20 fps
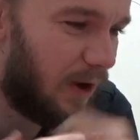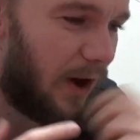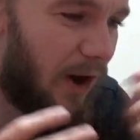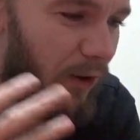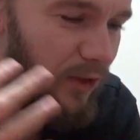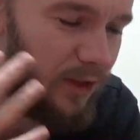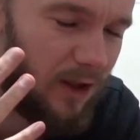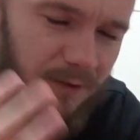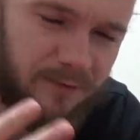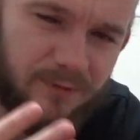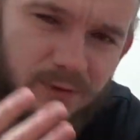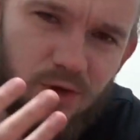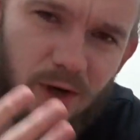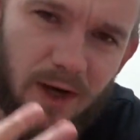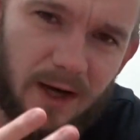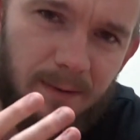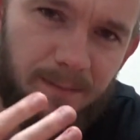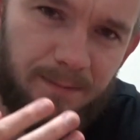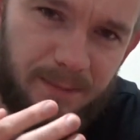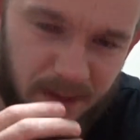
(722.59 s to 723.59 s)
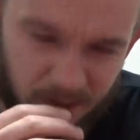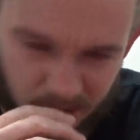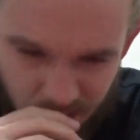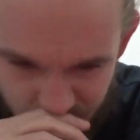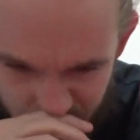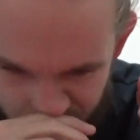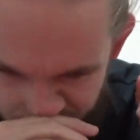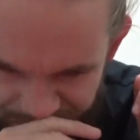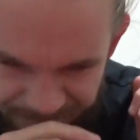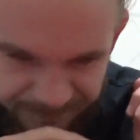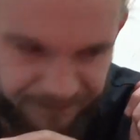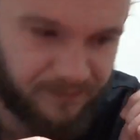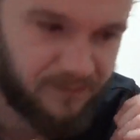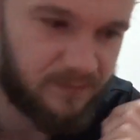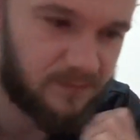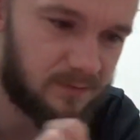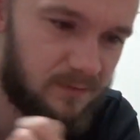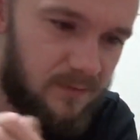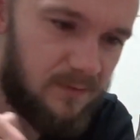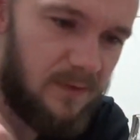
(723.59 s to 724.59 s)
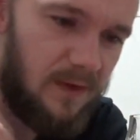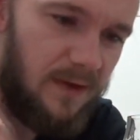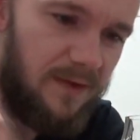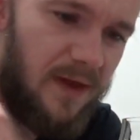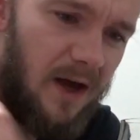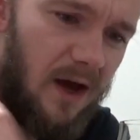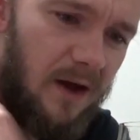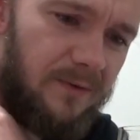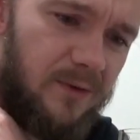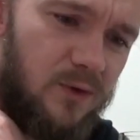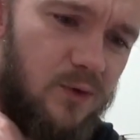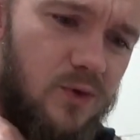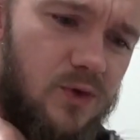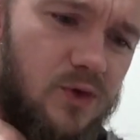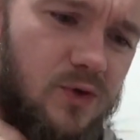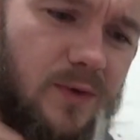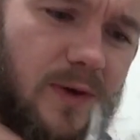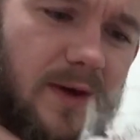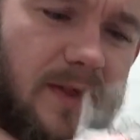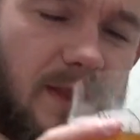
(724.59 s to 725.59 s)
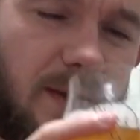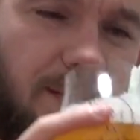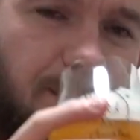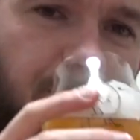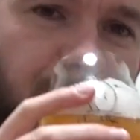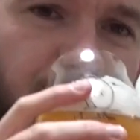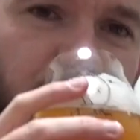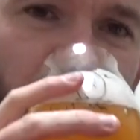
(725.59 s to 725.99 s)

I love trying beers that have yuzu in them.